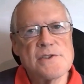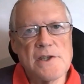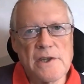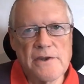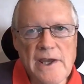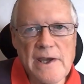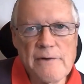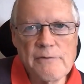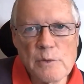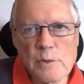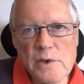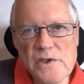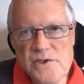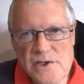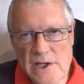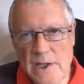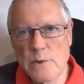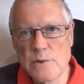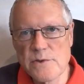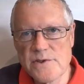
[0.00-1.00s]
so that everyone
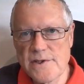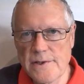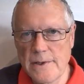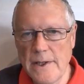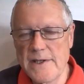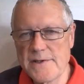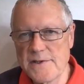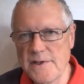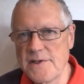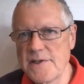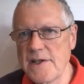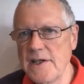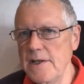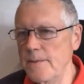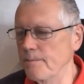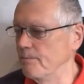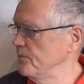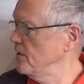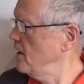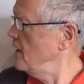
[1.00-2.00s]
gels as a
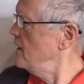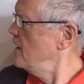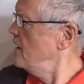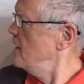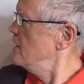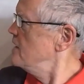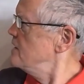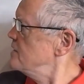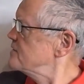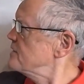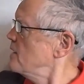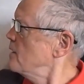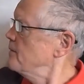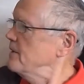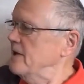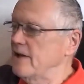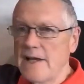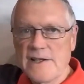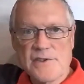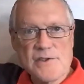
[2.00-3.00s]
team. So, I
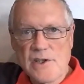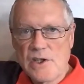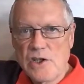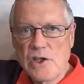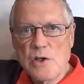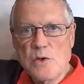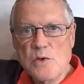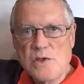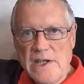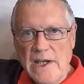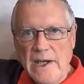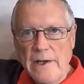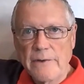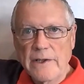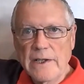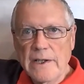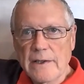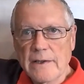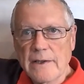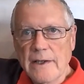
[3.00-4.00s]
mean, that's a huge
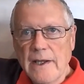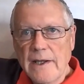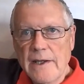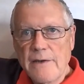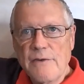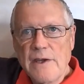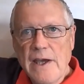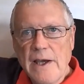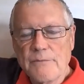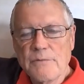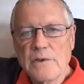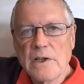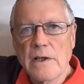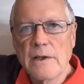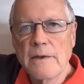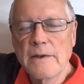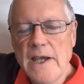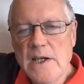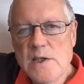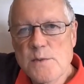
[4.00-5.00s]
area. And if you haven't
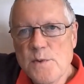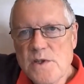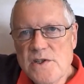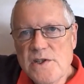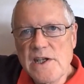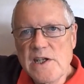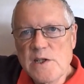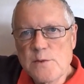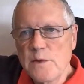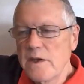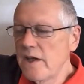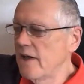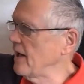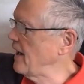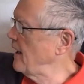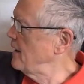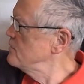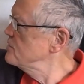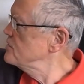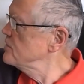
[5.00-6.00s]
got expertise within
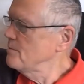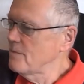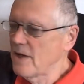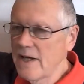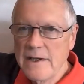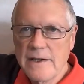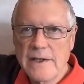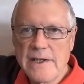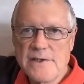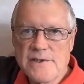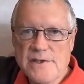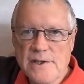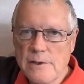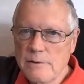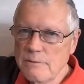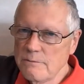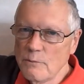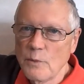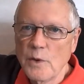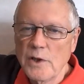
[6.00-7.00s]
house, you may need
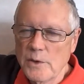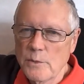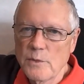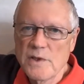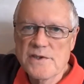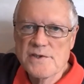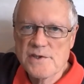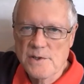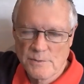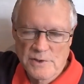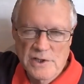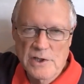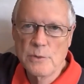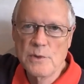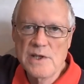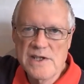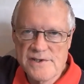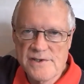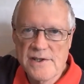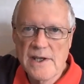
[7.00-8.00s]
to work with someone who
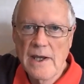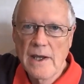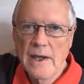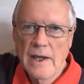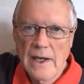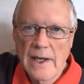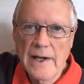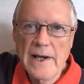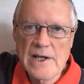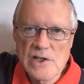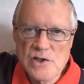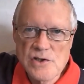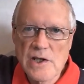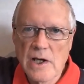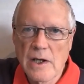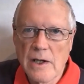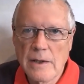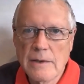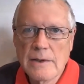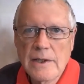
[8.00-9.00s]
is an
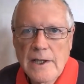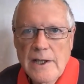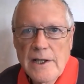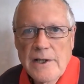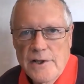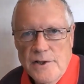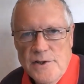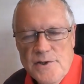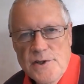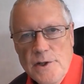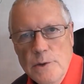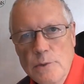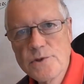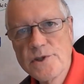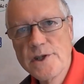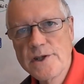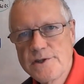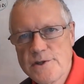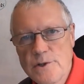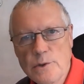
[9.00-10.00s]
HR
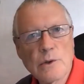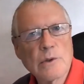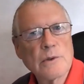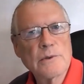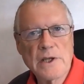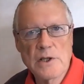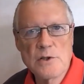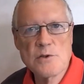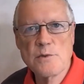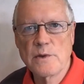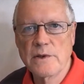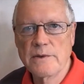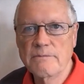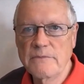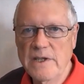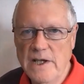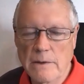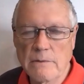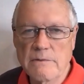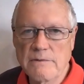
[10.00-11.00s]
consultant or
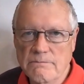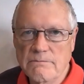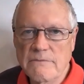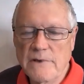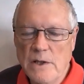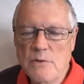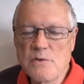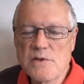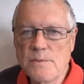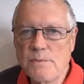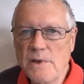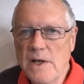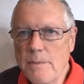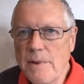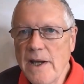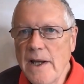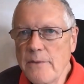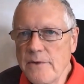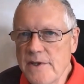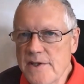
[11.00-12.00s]
knows a bit
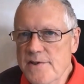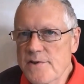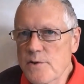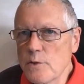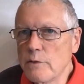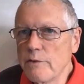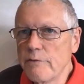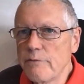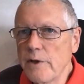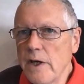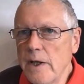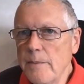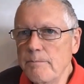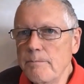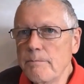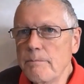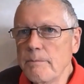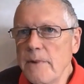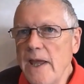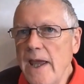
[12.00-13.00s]
about this sort of
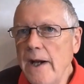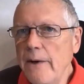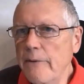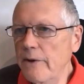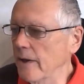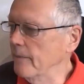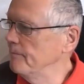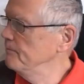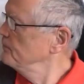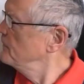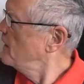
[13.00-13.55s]
area.